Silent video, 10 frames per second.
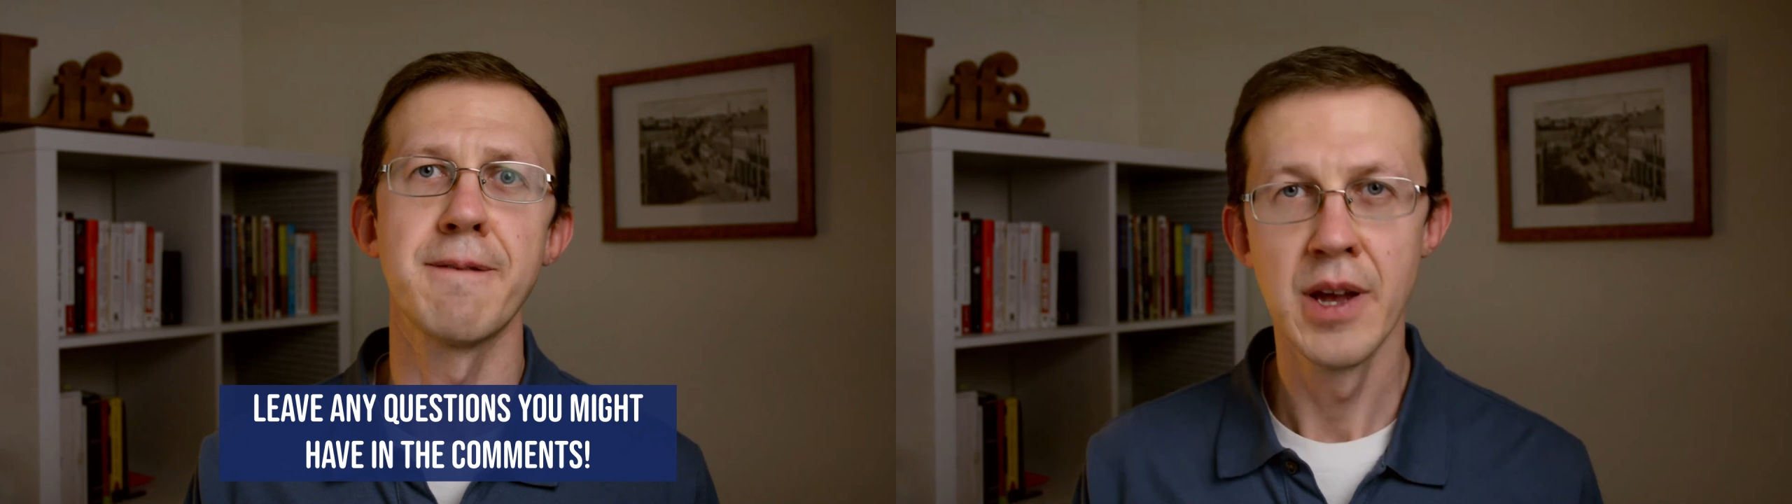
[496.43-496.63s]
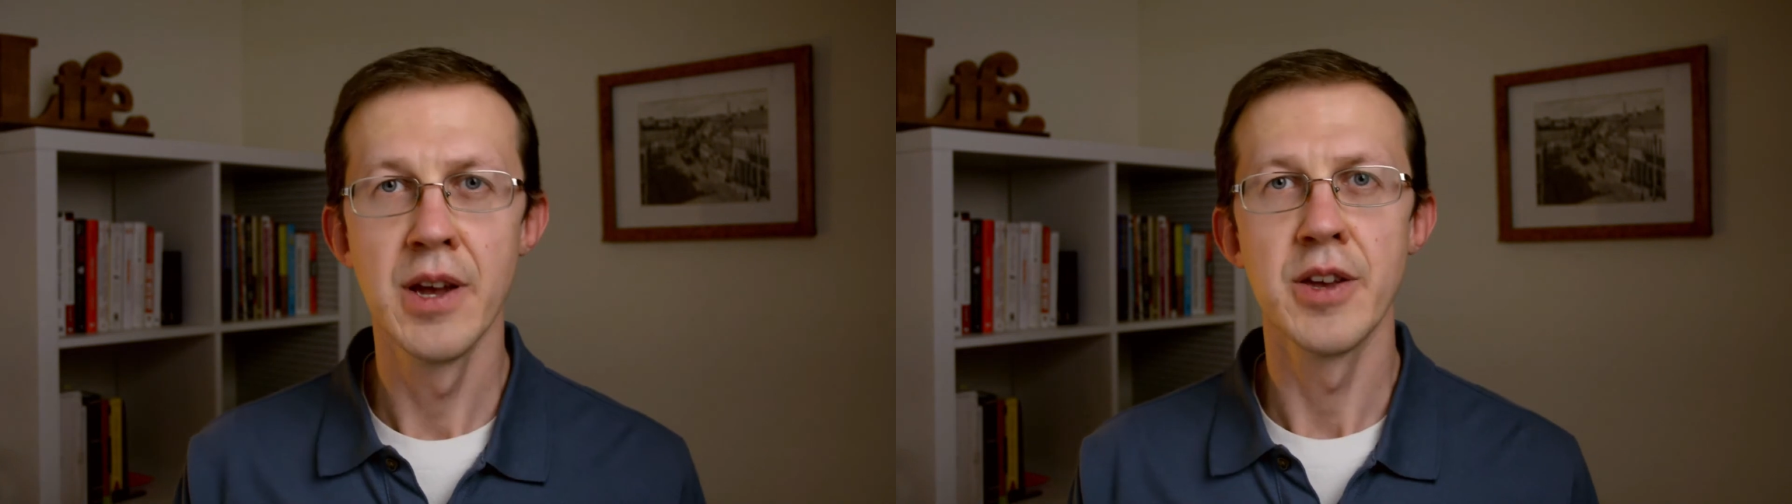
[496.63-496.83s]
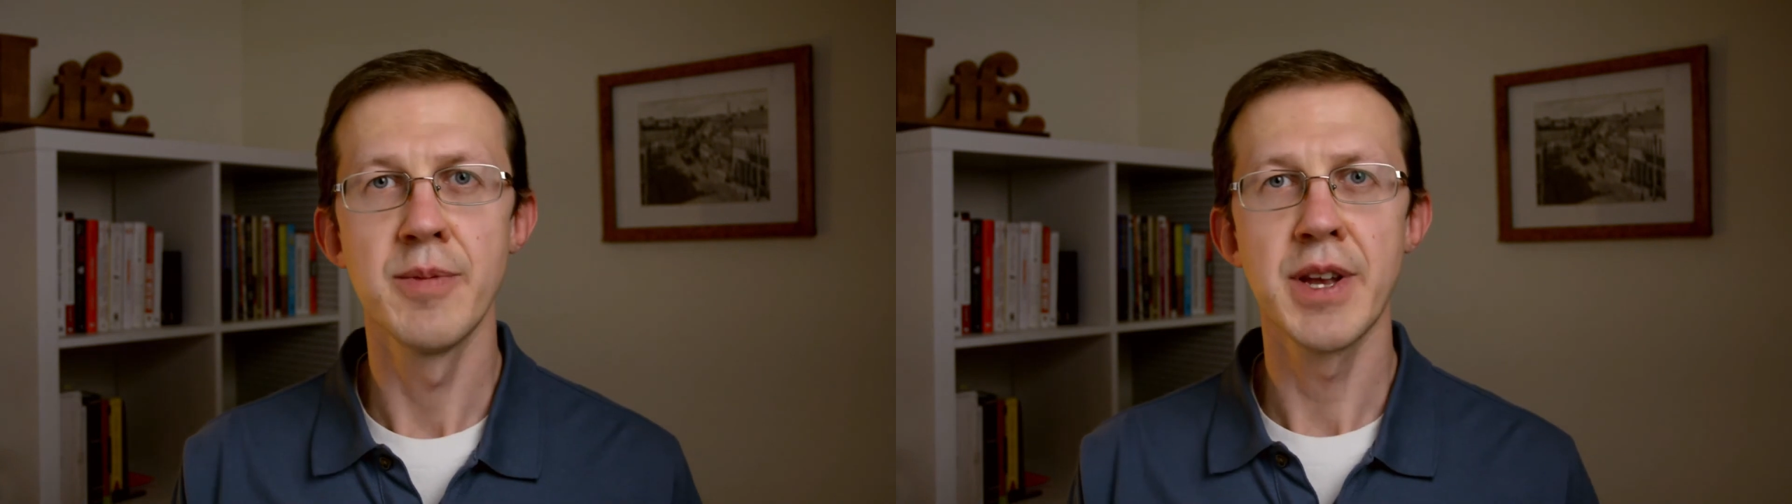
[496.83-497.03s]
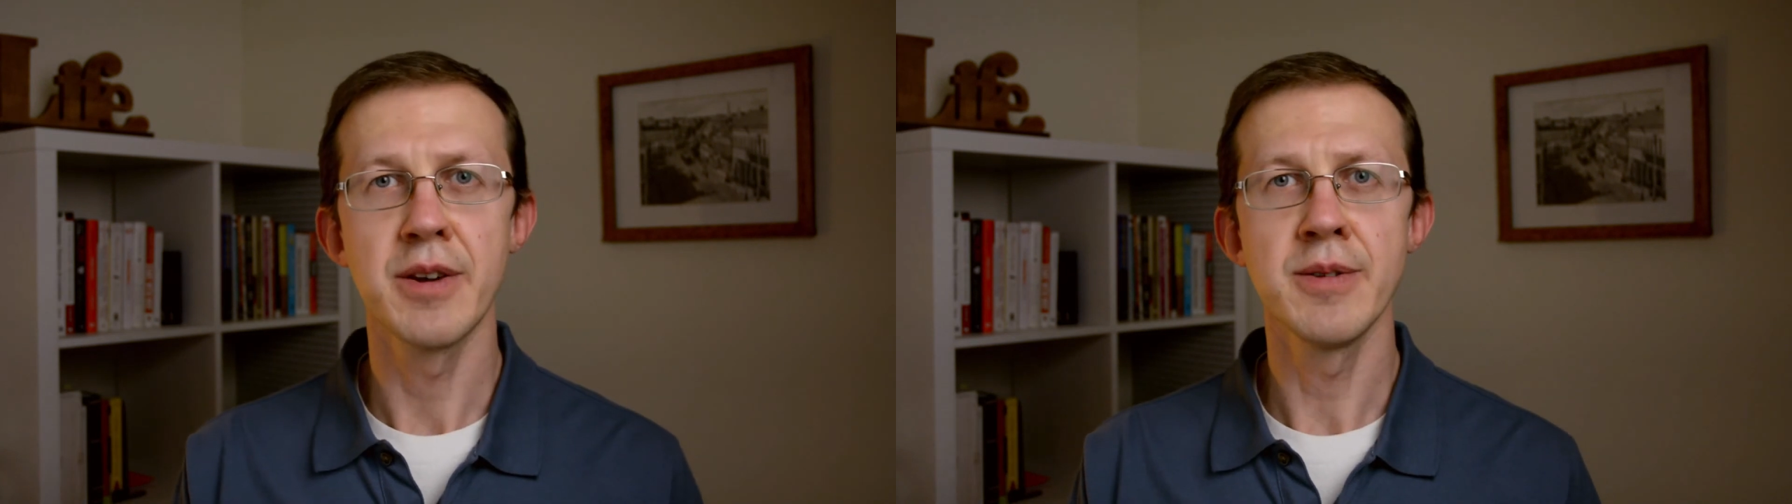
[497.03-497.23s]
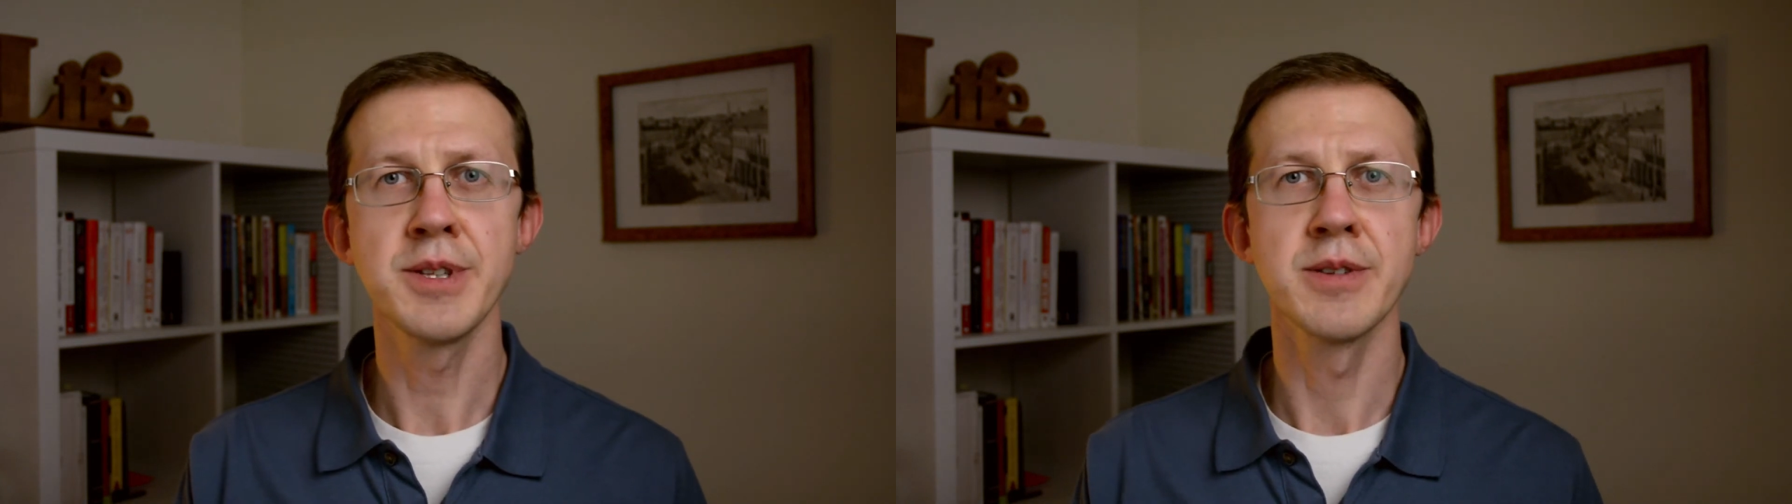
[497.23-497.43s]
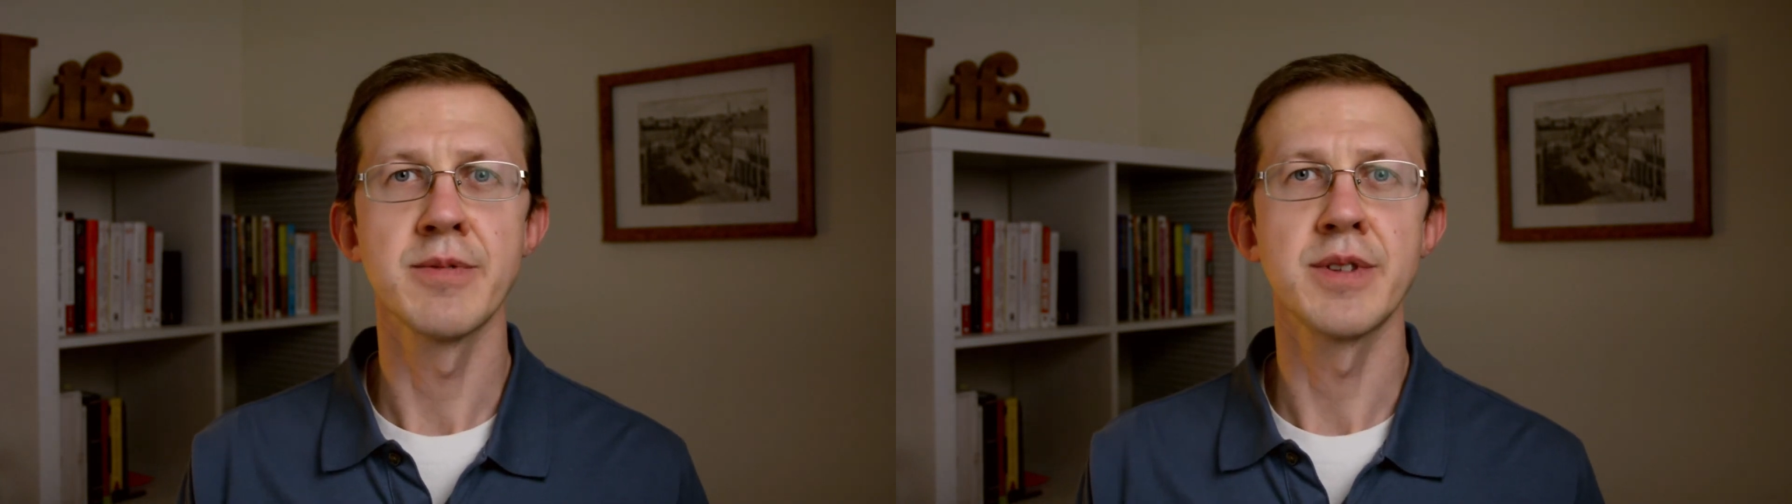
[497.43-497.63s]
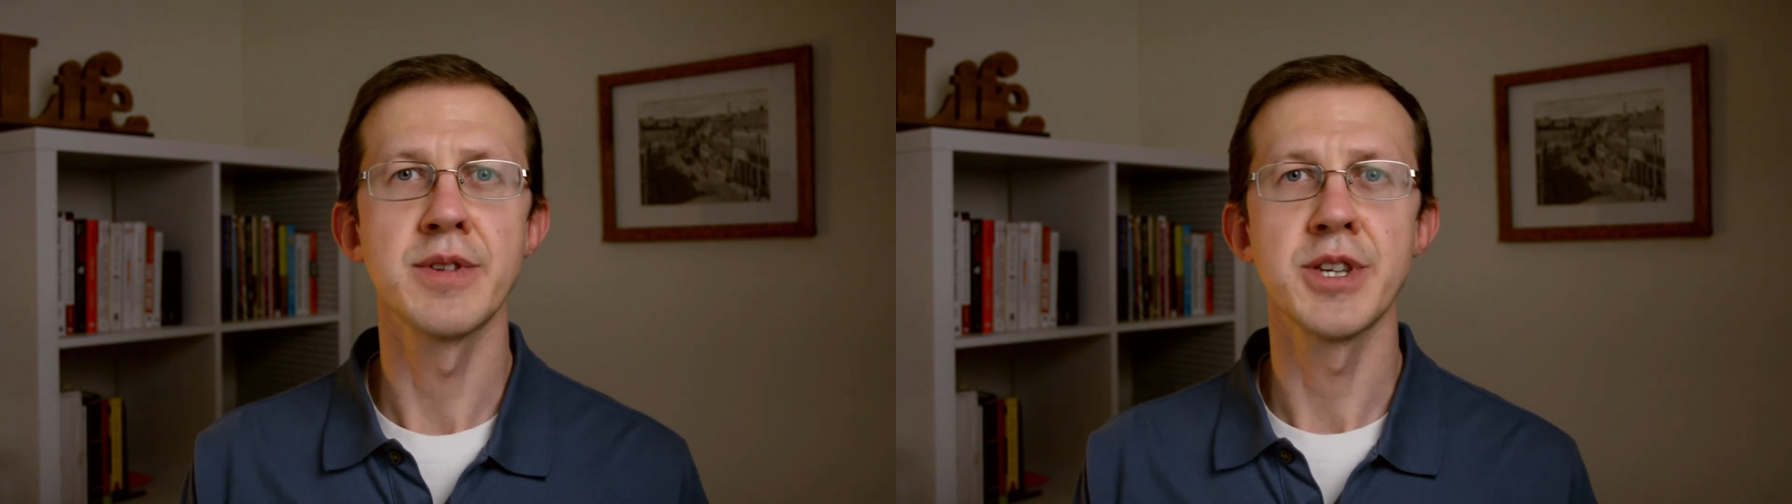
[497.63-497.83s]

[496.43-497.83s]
You might also want to check